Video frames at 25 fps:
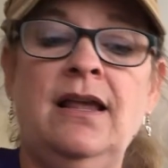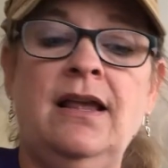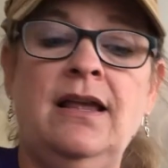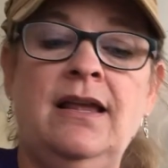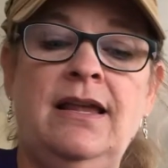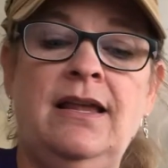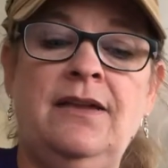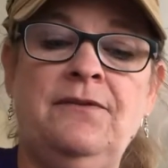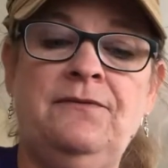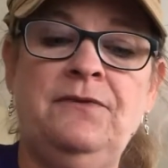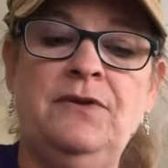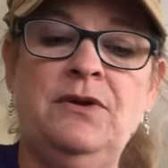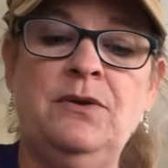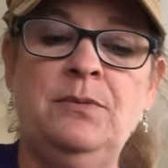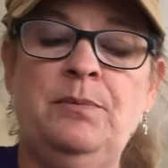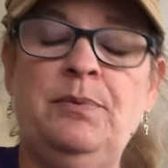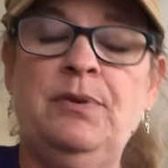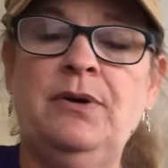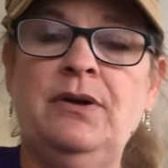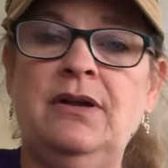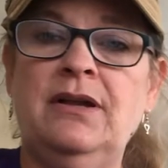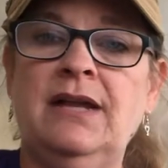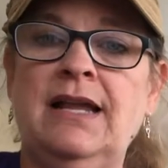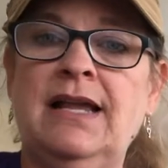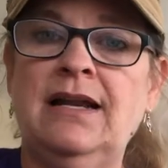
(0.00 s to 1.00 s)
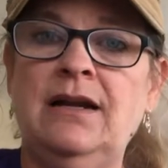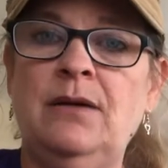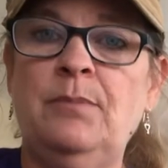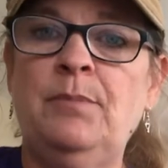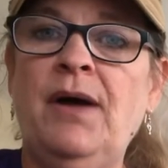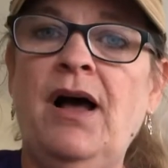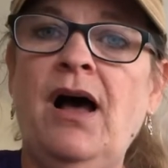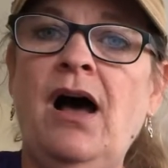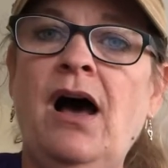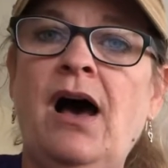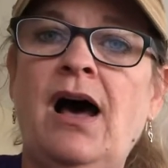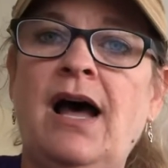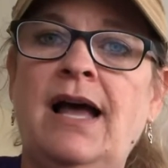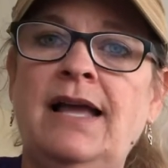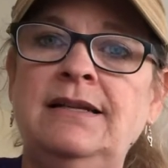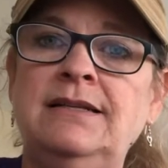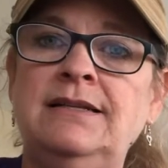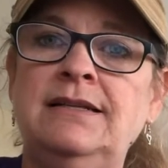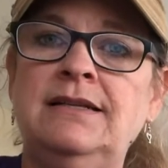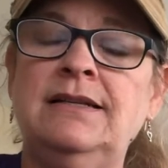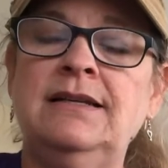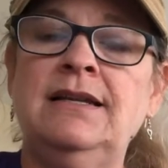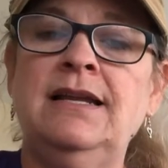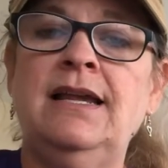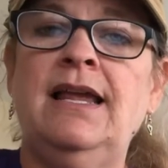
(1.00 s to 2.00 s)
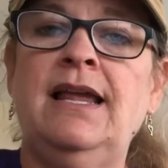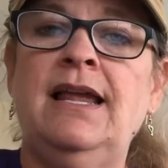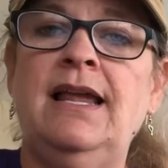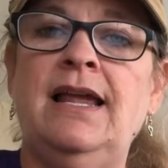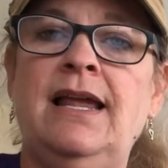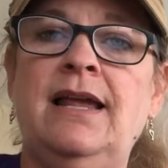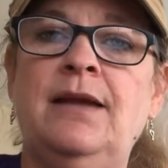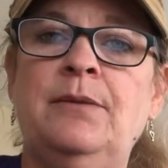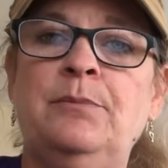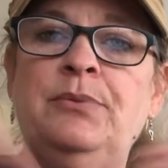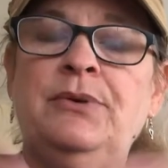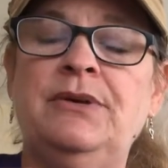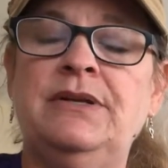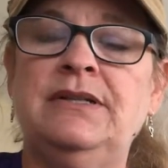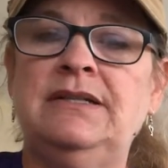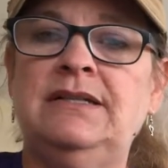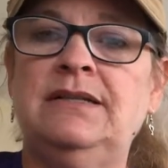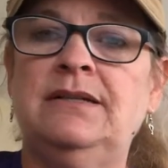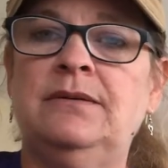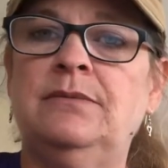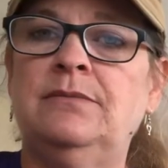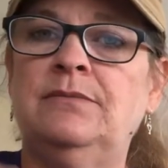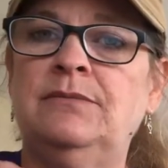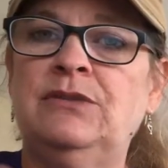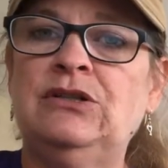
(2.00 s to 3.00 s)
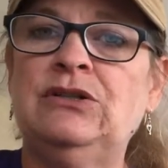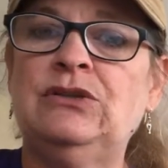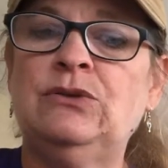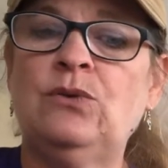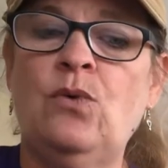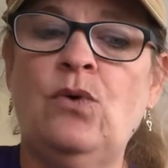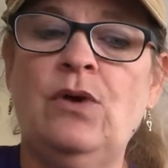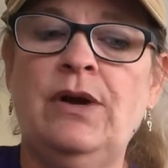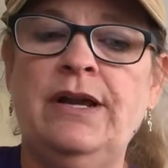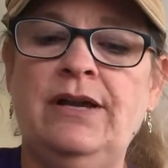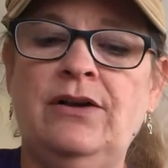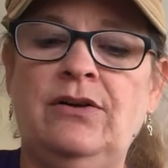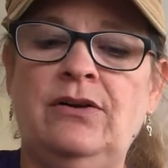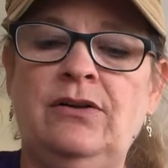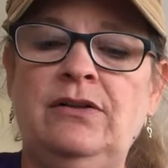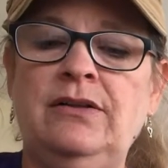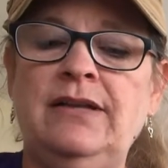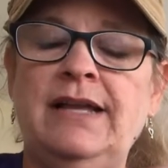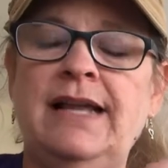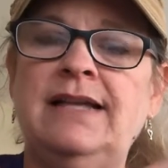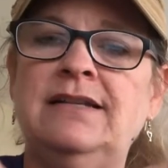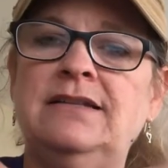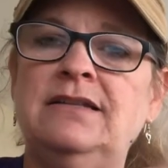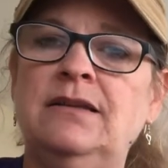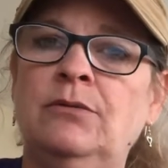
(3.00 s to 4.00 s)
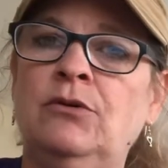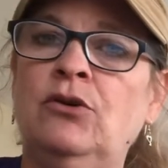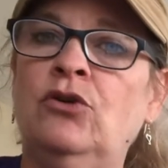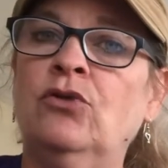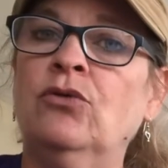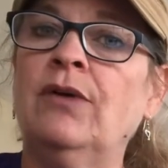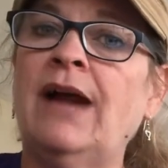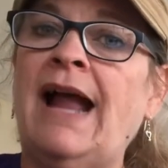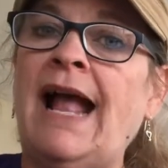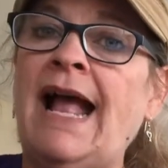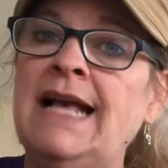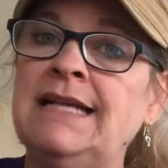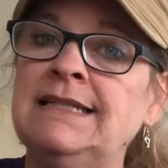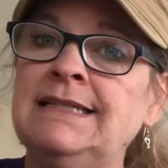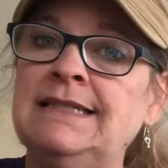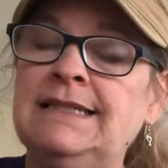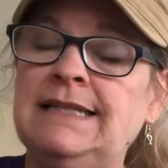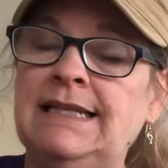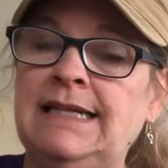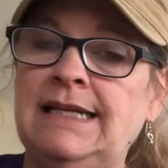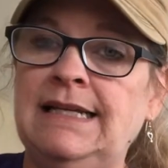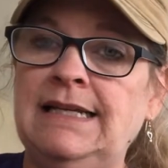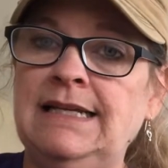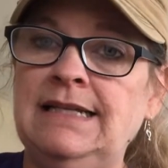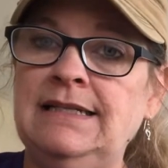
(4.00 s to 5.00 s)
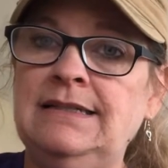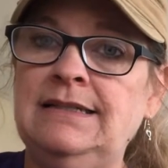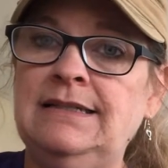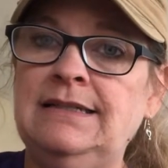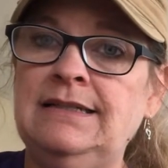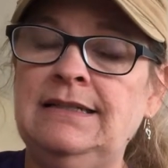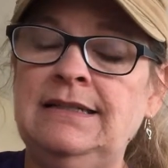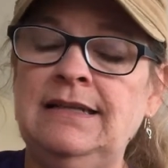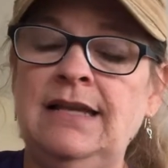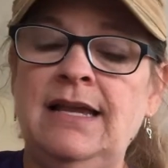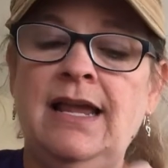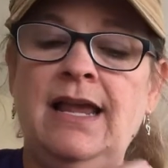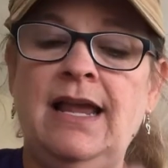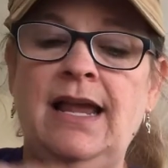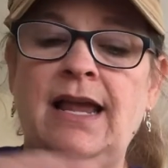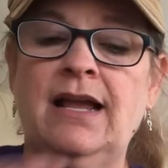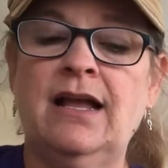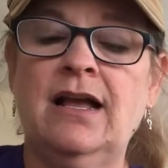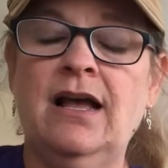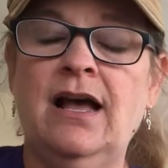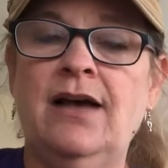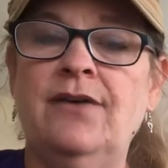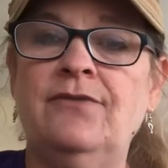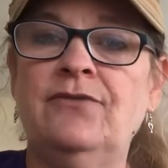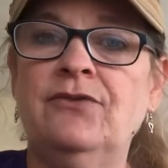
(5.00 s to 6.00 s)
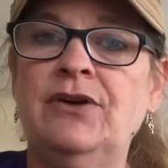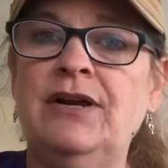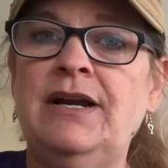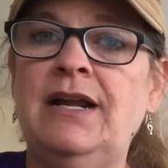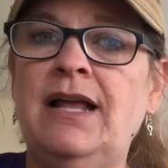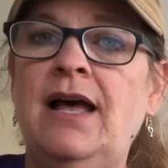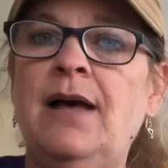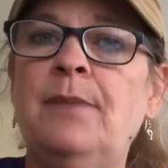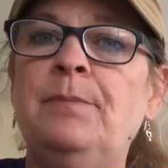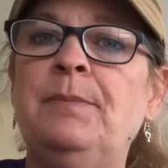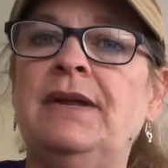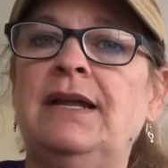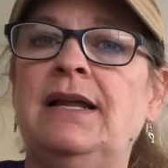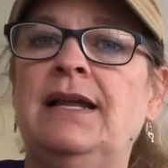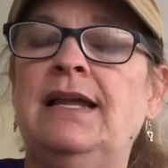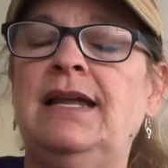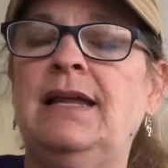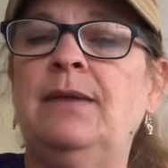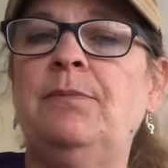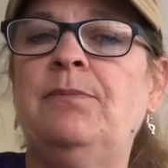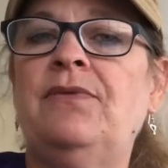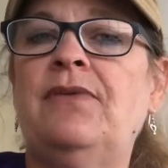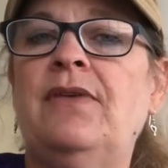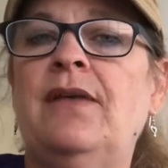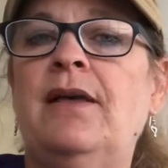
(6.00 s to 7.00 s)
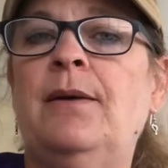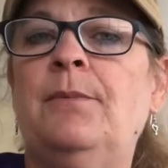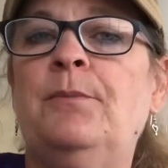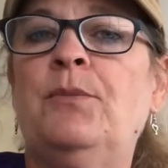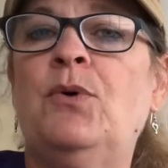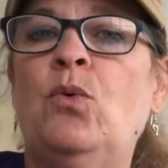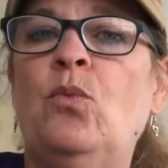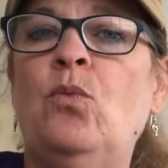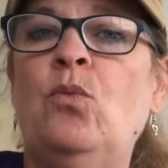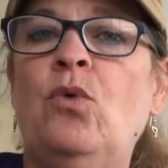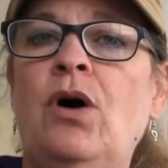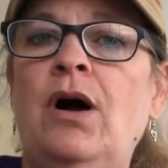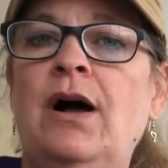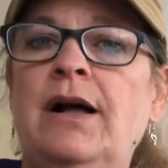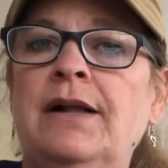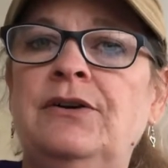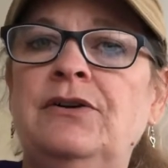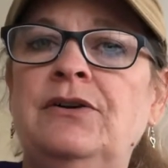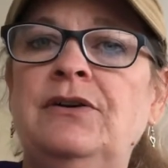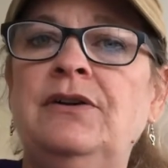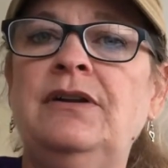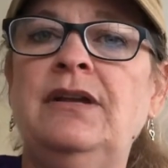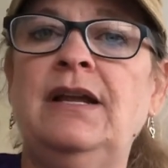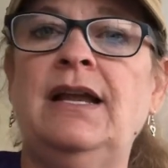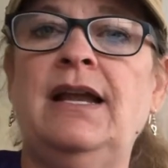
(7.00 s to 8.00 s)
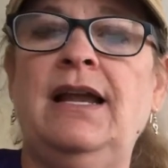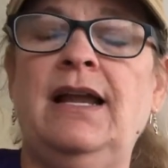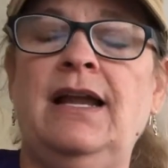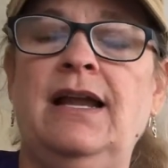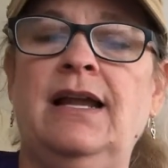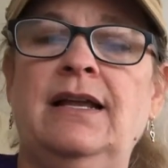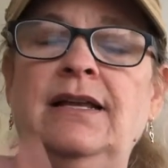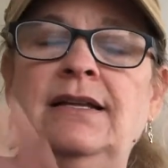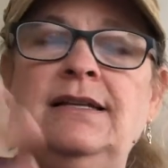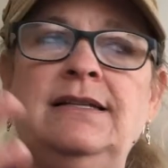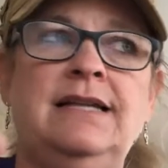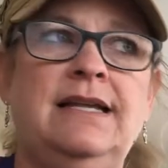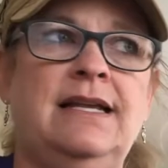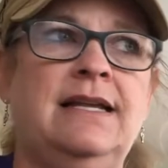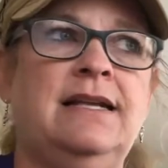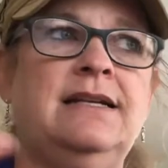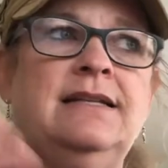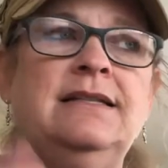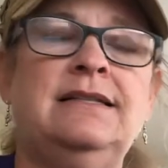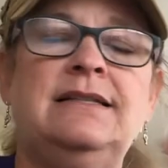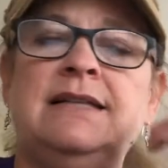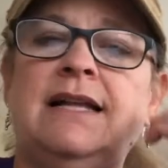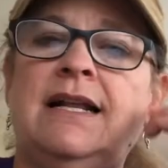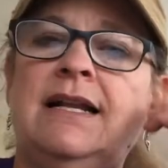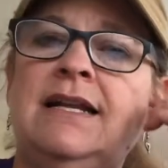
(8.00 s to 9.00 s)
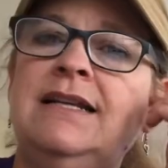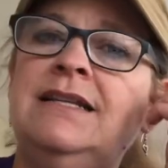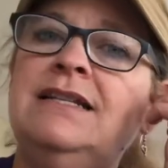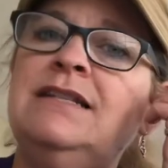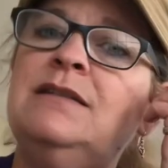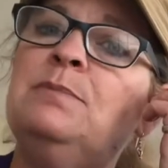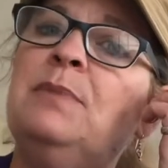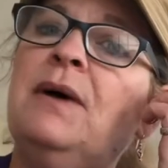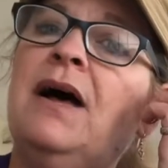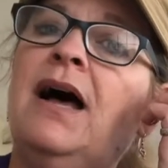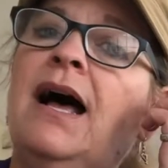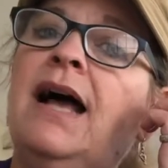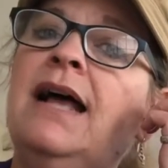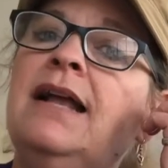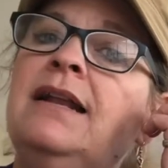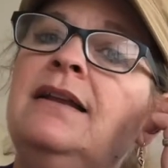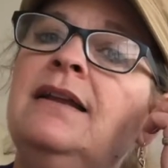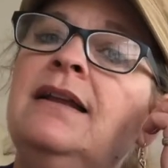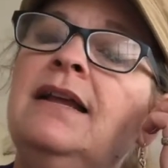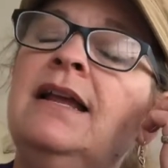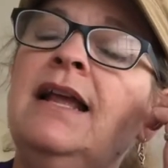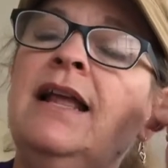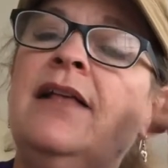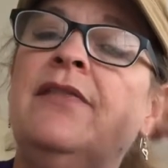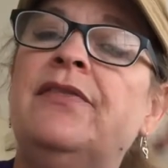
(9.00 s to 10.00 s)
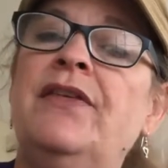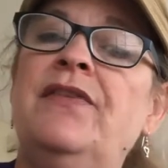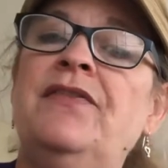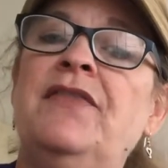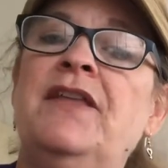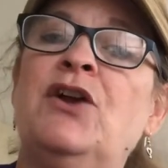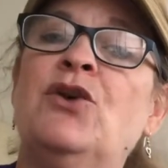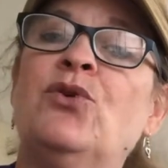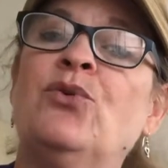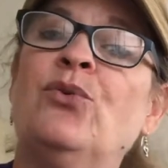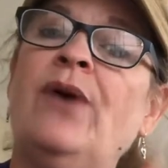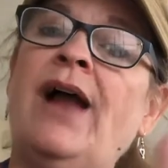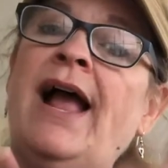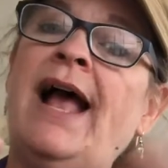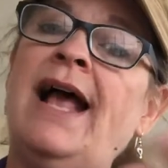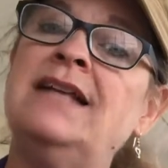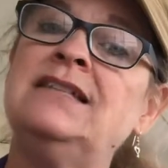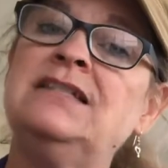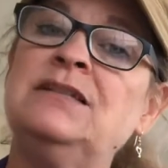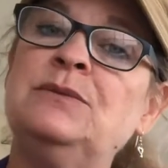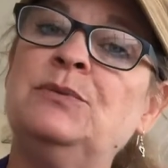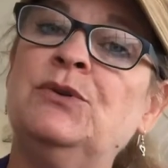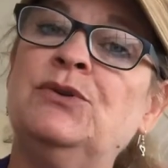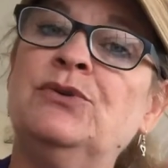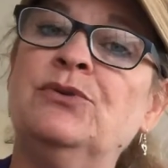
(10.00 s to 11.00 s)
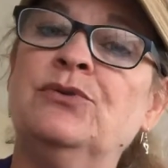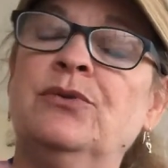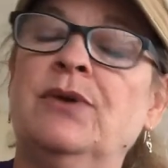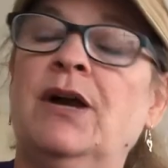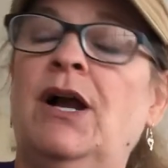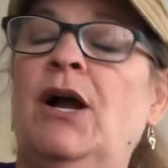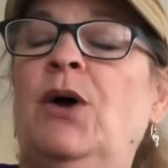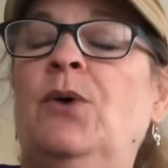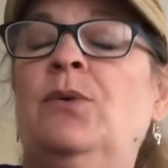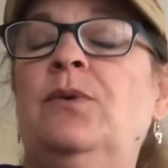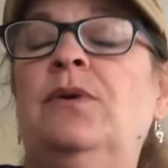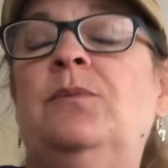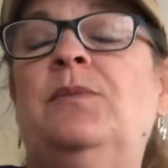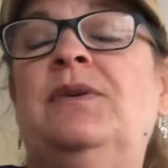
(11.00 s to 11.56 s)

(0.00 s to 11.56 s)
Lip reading: If you get a pot and put some soil and some grass seeds and cover it up and keep them watered and in a sunny spot, then the grass will grow.